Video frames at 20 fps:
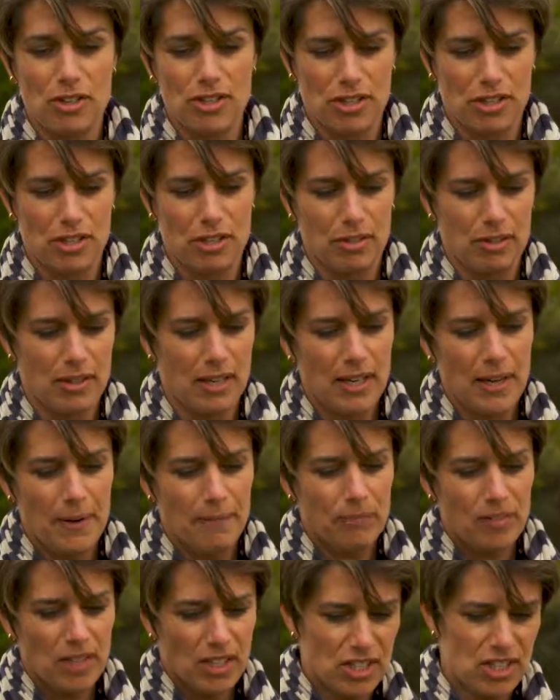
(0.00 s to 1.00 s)
to
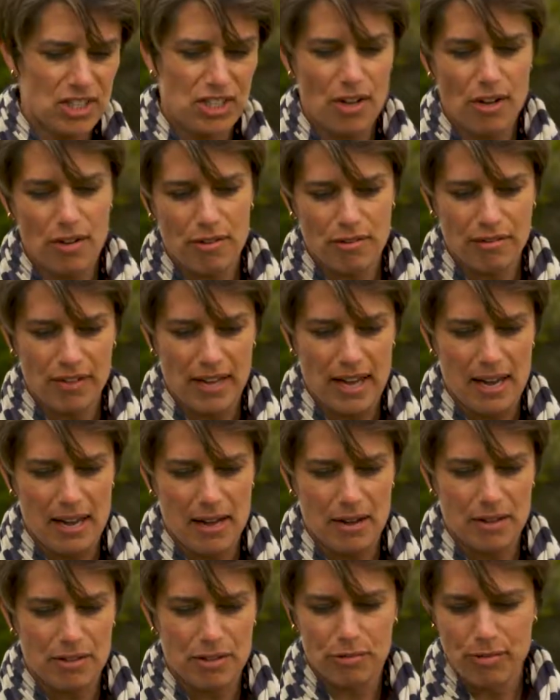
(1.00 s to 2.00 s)
conserve
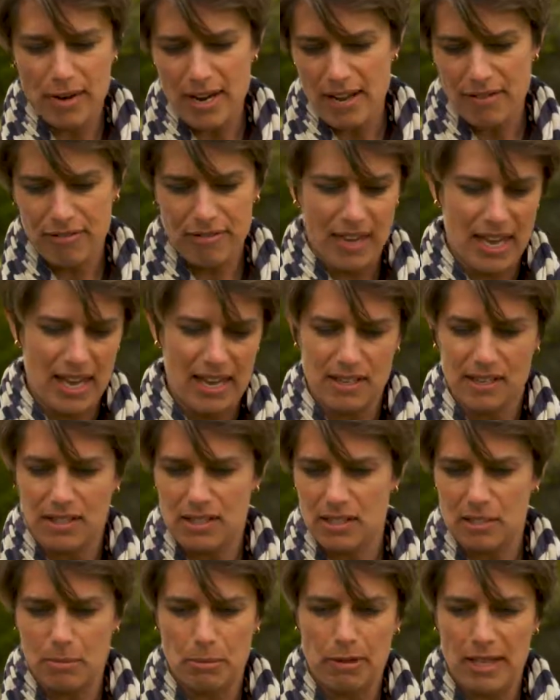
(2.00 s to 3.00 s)
the reef and
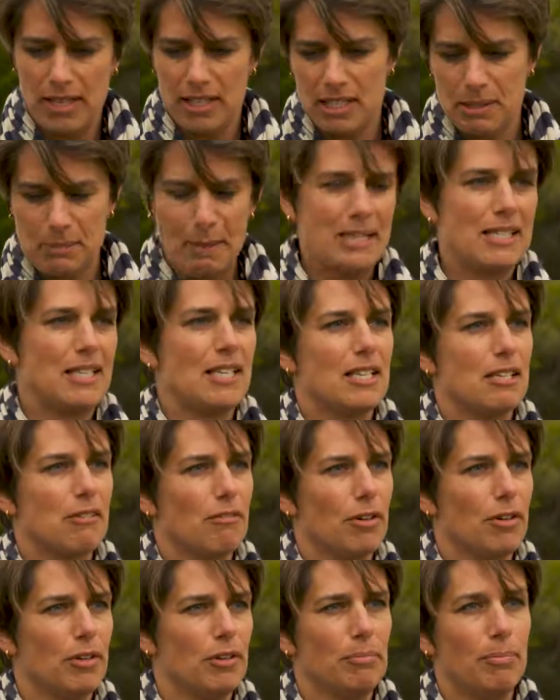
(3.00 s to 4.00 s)
the marine species
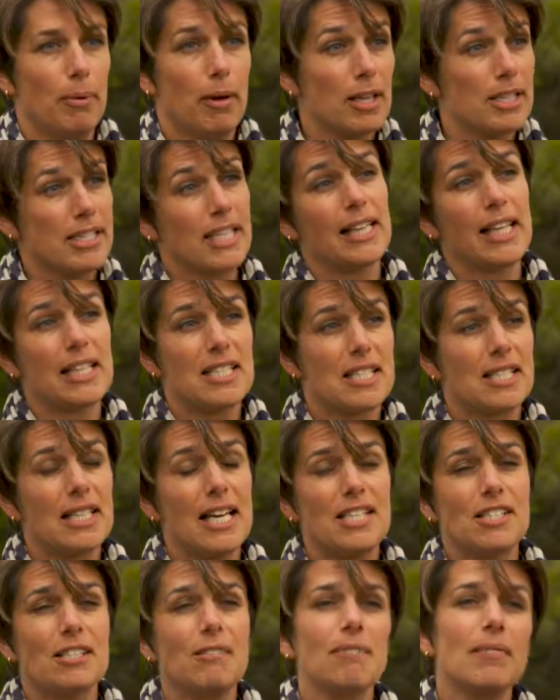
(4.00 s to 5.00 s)
through policy and
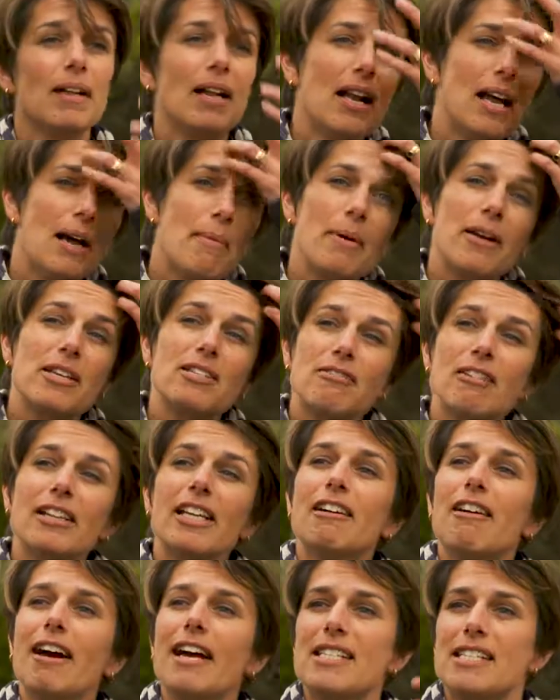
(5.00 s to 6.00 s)
legislation. But it was really
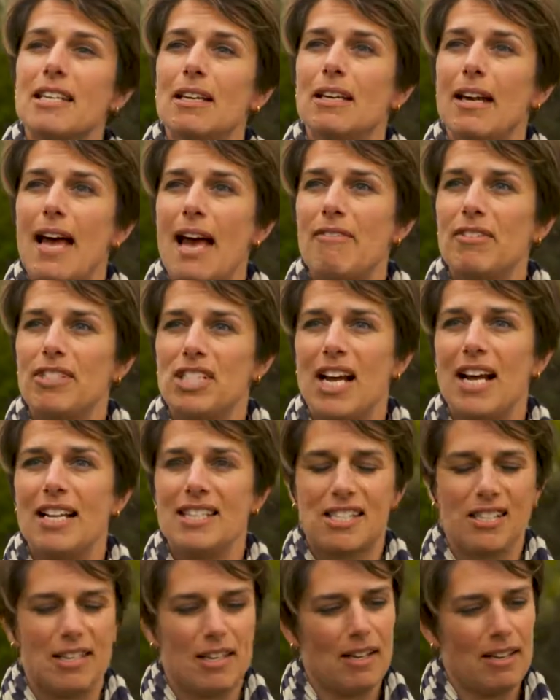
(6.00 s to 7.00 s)
great to have a chance
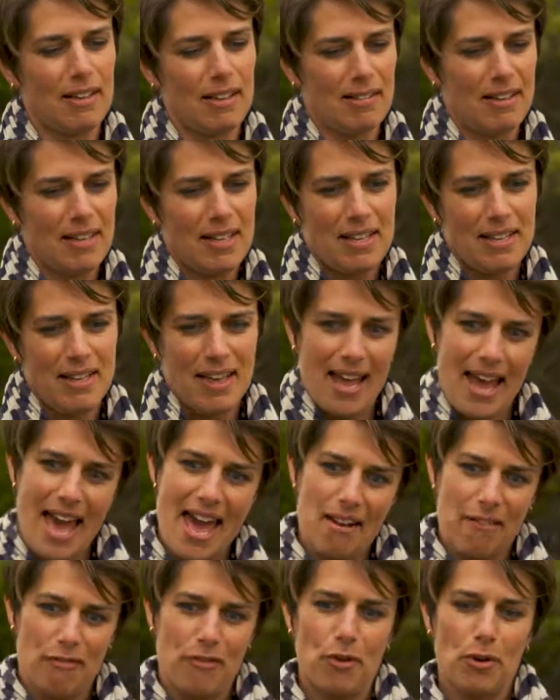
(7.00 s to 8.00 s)
to
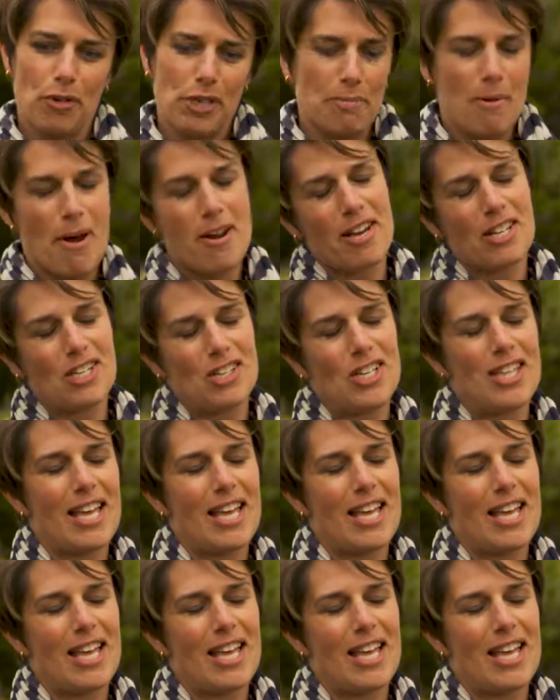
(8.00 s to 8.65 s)
add a field component to